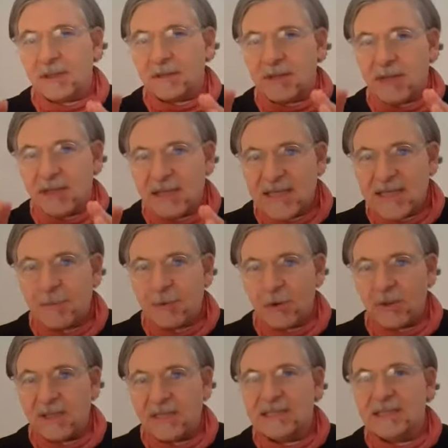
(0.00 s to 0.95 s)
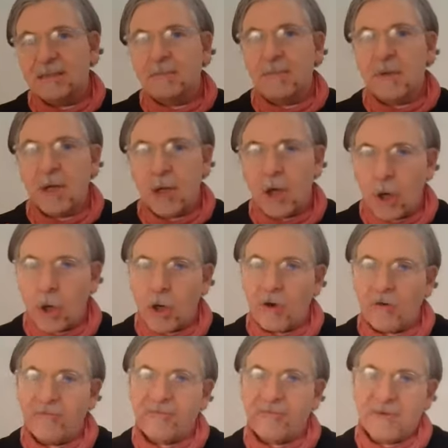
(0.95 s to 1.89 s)
the liberalism
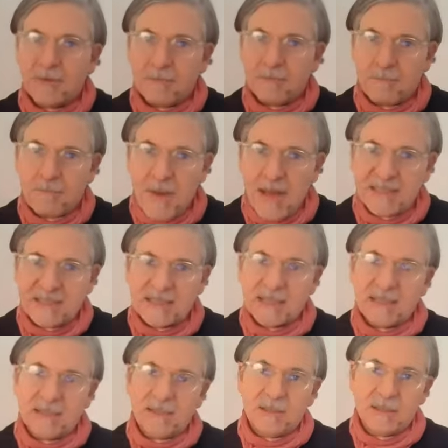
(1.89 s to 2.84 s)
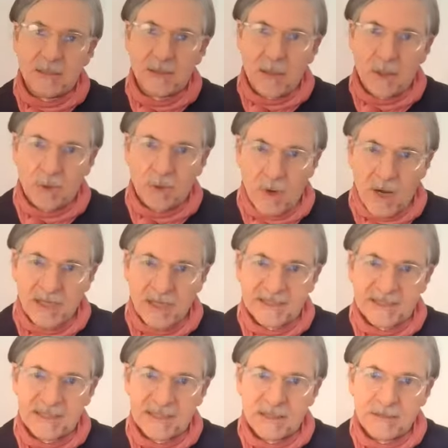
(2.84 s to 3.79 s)
of basic
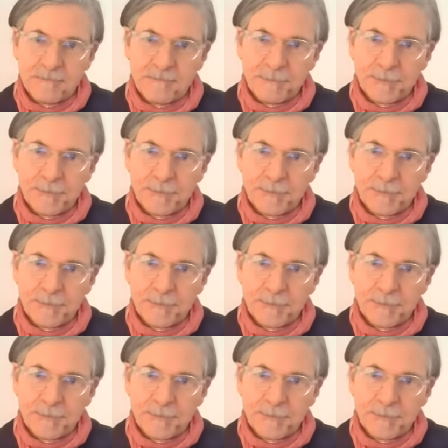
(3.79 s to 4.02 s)
rights.